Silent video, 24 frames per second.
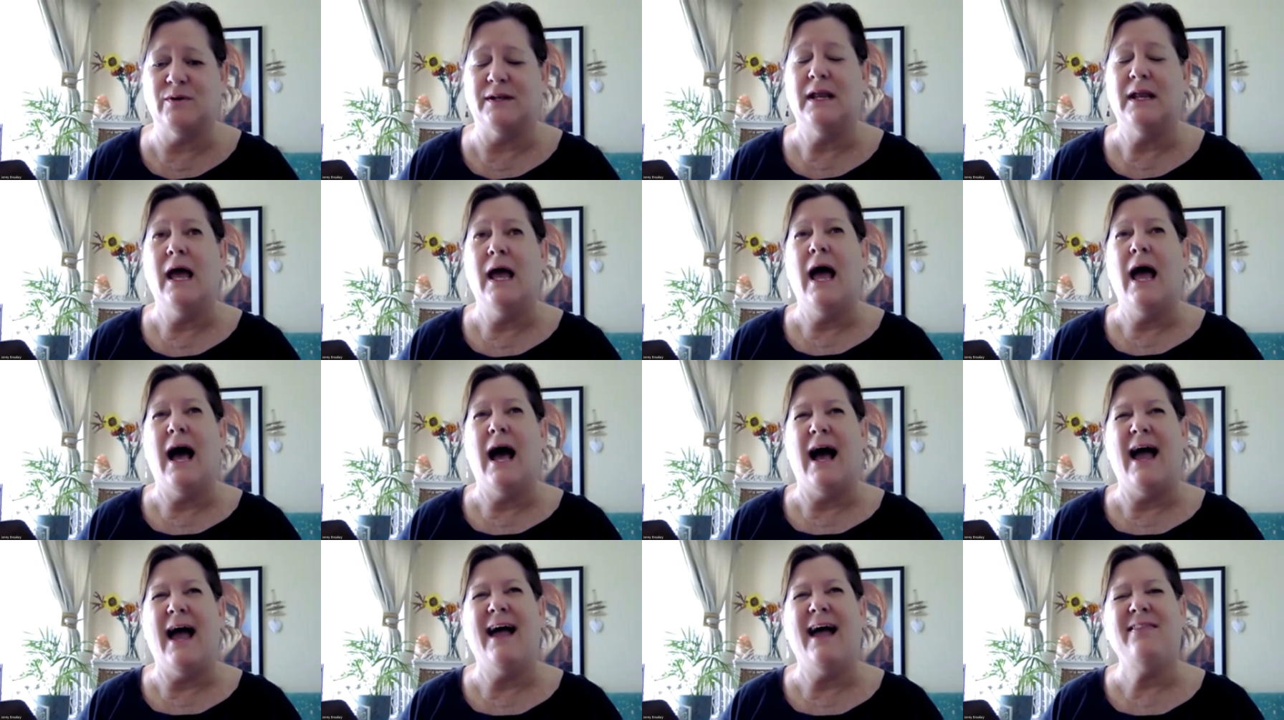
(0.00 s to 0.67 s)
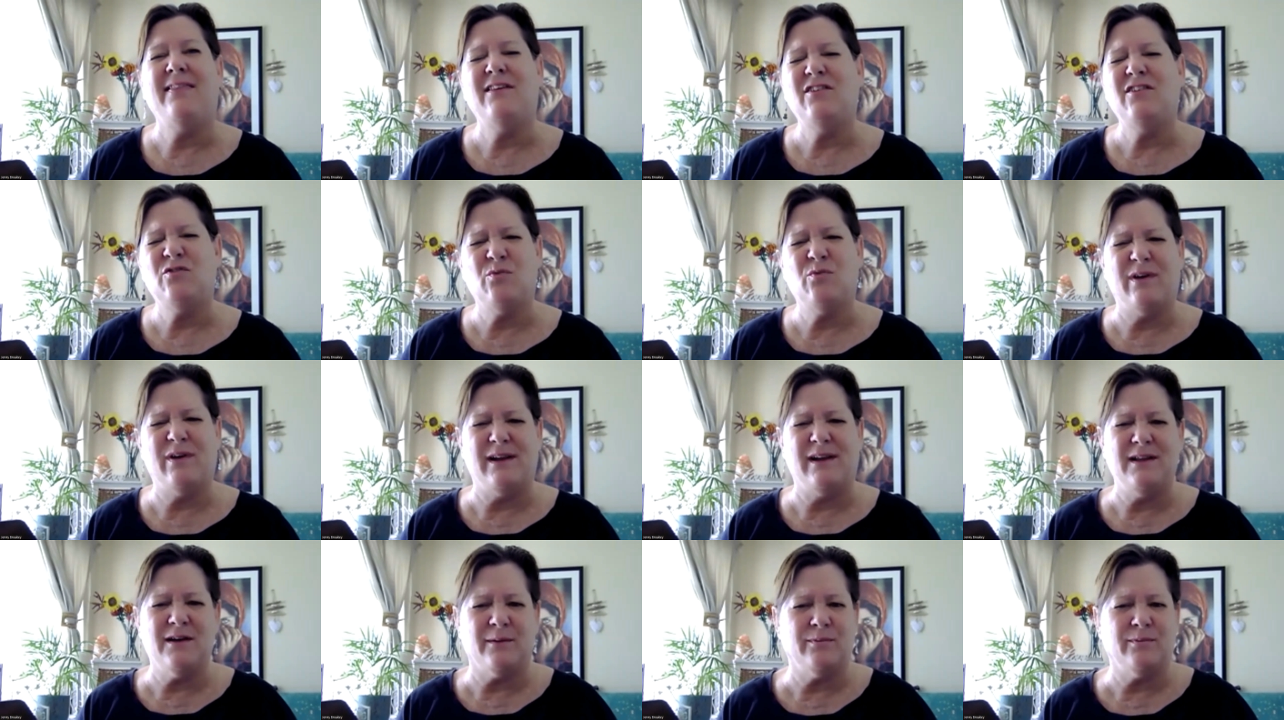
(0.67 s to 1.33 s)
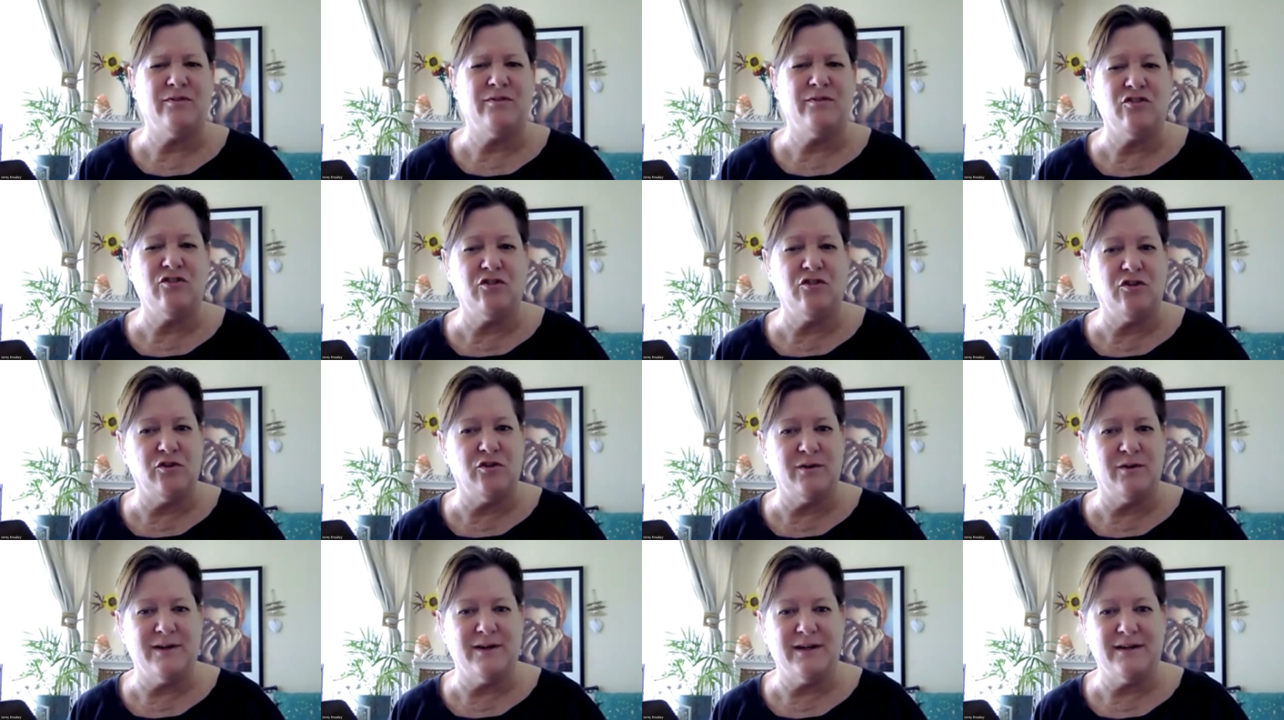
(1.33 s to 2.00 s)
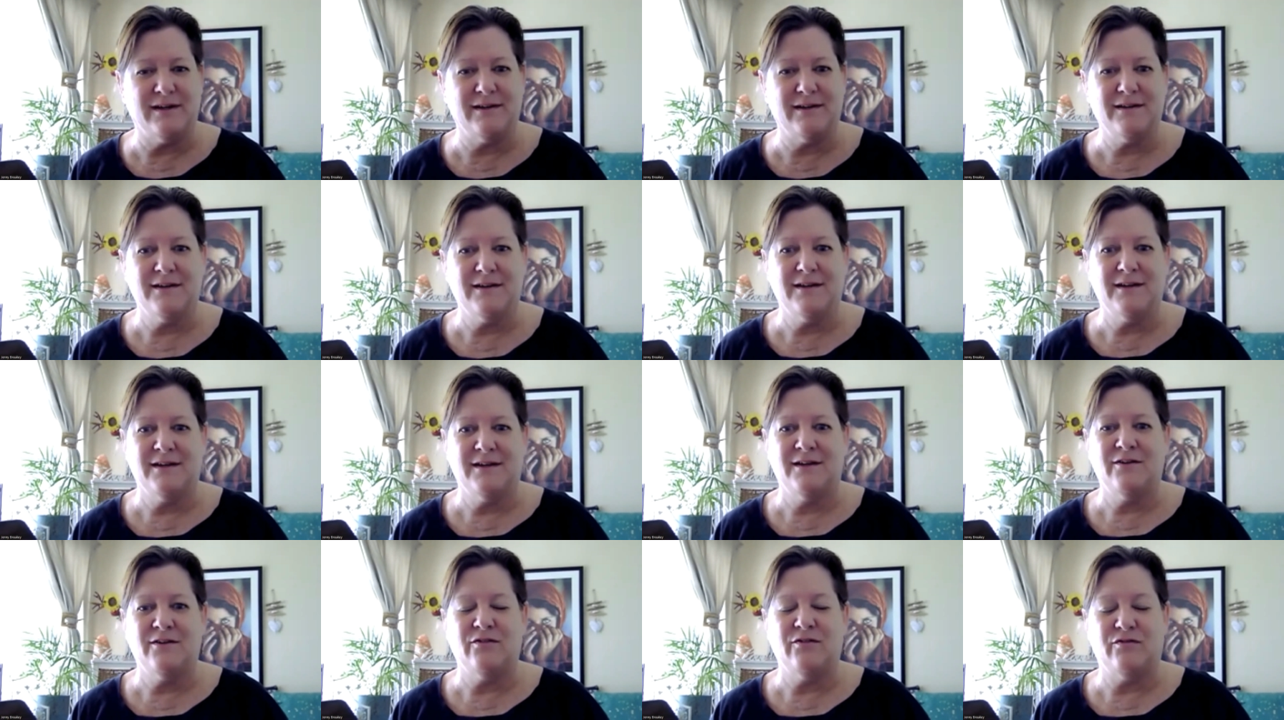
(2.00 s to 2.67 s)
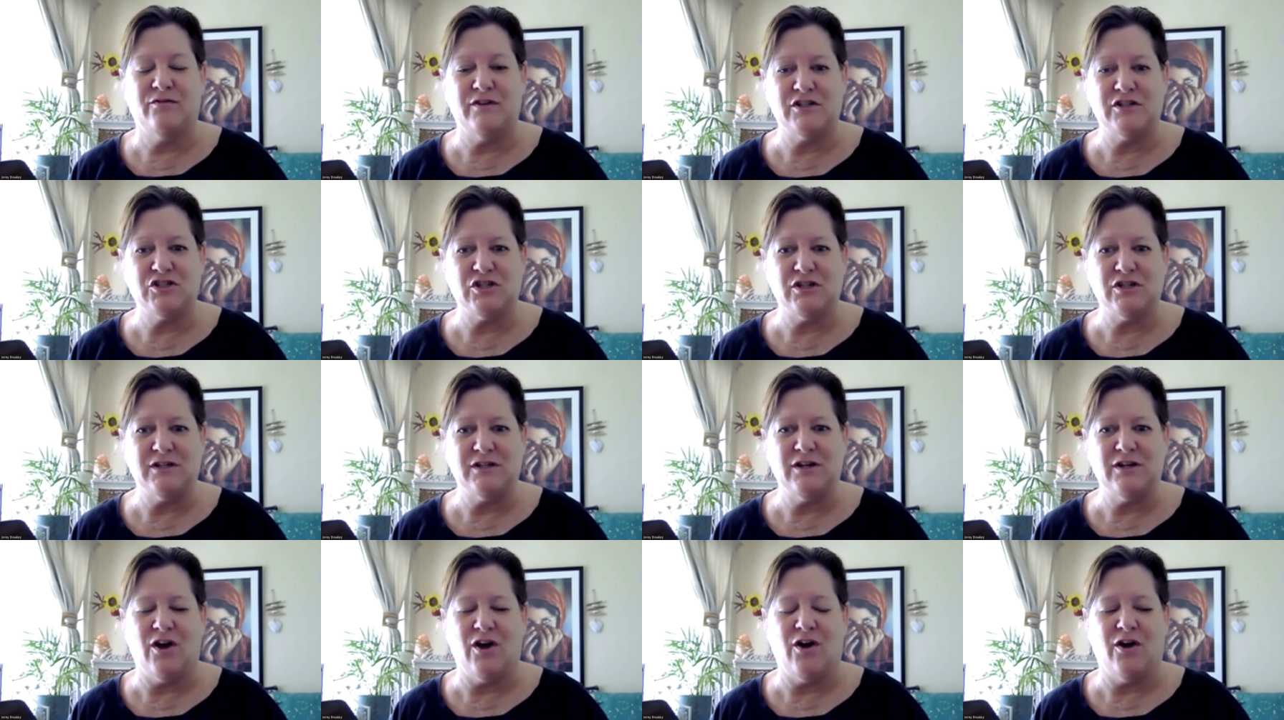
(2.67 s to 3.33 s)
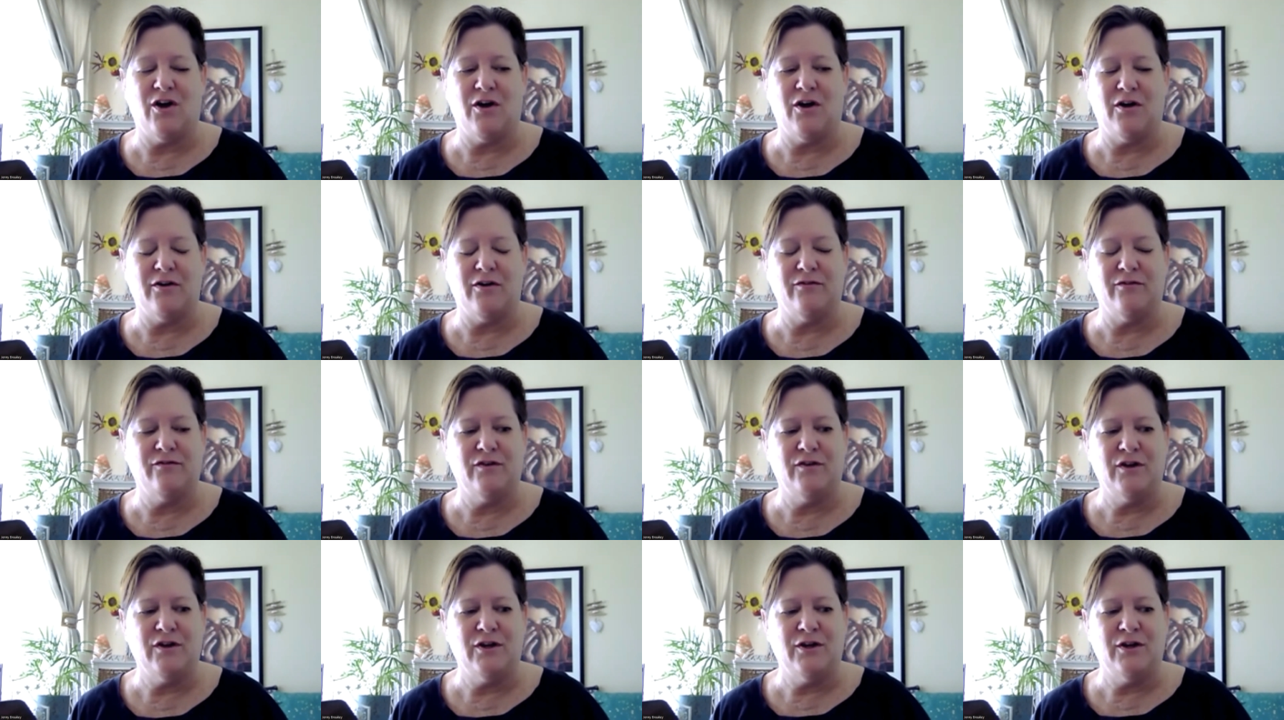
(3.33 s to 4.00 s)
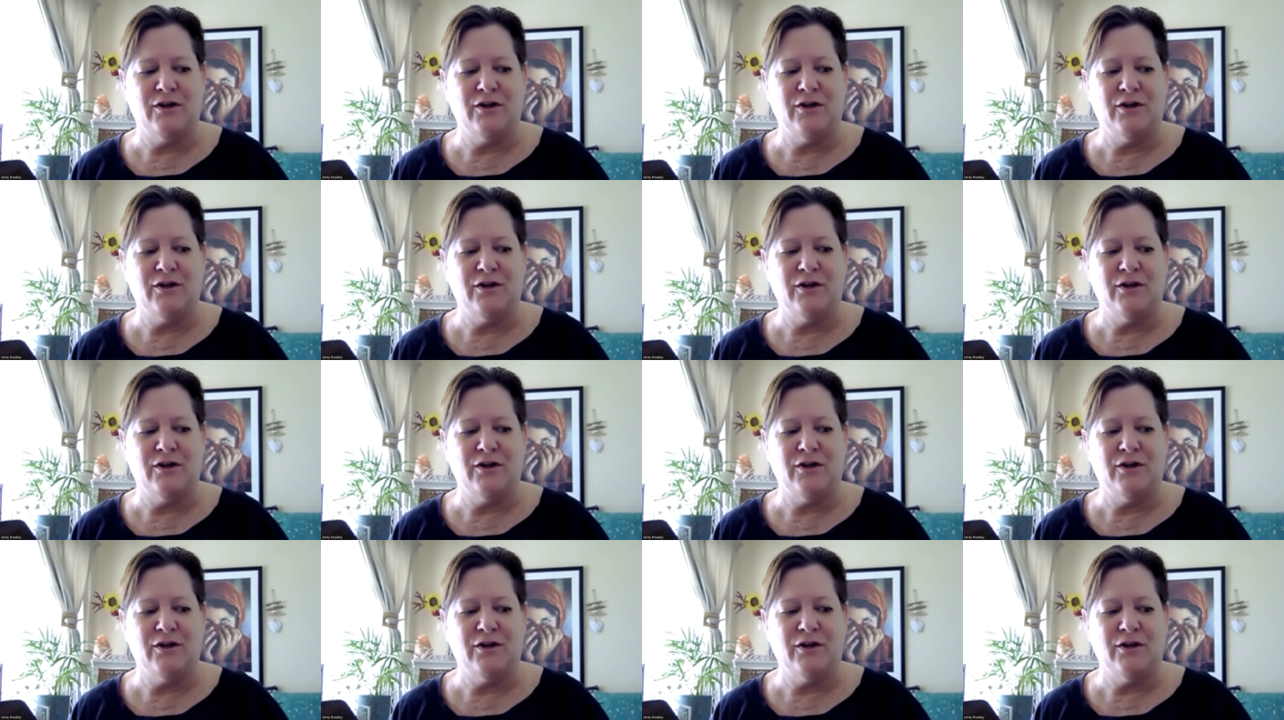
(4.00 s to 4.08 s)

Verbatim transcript: And I had this really obscure vision of